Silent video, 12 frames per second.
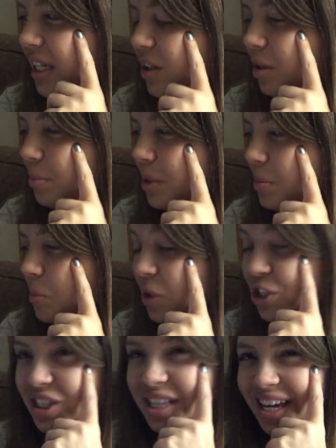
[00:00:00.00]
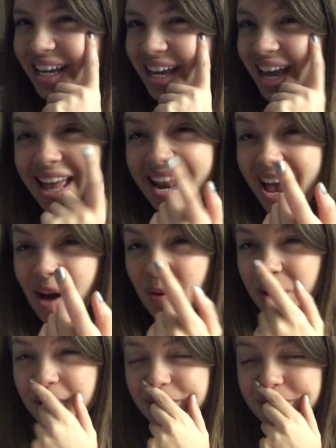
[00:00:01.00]
it'll be more just like an
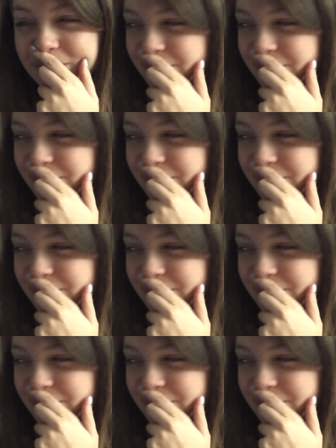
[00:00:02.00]
hour.